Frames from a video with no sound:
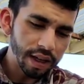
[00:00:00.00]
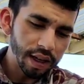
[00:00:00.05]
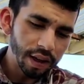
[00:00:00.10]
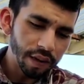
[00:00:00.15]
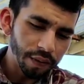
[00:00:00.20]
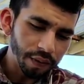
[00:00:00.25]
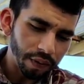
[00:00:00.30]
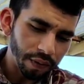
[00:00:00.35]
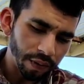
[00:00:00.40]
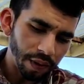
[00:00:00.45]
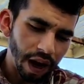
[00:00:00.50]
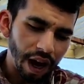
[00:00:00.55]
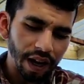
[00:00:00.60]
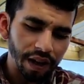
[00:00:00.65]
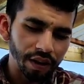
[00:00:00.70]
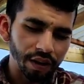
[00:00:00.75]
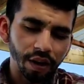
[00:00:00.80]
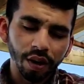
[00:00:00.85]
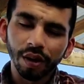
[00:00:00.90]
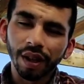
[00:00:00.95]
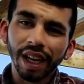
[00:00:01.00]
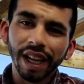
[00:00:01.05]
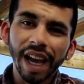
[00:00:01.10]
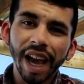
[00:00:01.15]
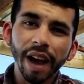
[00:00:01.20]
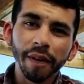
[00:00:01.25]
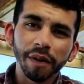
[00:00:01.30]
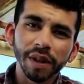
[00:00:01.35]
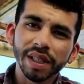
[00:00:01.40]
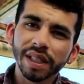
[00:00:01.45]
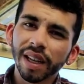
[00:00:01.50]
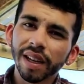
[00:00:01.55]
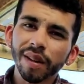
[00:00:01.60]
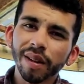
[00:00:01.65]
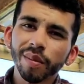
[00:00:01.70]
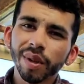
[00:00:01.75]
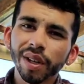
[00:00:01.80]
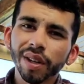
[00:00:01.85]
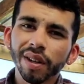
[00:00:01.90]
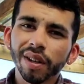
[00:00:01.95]
give, I don't know, like half a
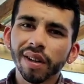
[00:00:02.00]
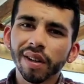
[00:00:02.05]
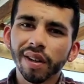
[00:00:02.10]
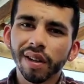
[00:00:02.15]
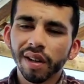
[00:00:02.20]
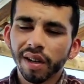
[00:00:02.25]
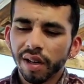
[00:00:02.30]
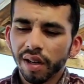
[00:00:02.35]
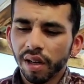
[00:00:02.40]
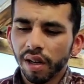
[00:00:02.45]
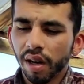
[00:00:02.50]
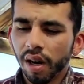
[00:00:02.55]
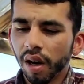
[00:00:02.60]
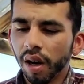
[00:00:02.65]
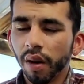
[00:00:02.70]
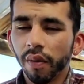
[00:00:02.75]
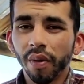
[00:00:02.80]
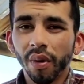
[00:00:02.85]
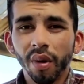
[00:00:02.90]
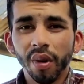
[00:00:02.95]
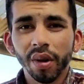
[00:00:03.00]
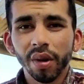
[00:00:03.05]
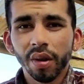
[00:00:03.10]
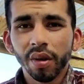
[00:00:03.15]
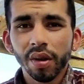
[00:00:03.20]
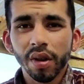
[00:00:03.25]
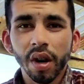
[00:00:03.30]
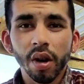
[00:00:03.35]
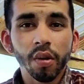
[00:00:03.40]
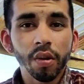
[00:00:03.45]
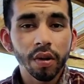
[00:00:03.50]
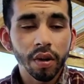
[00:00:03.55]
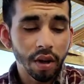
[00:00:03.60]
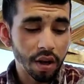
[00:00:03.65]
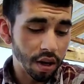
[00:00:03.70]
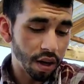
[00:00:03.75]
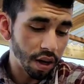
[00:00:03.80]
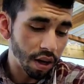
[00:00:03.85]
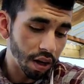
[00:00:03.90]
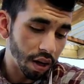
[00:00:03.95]
centimeter of oil
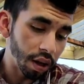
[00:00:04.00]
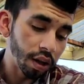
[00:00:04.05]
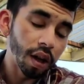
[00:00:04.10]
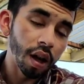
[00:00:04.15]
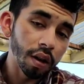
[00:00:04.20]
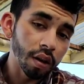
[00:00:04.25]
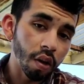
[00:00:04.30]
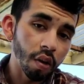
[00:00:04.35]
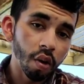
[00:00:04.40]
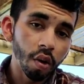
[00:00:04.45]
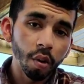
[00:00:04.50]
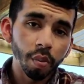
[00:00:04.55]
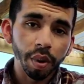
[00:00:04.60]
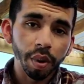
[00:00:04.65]
along the whole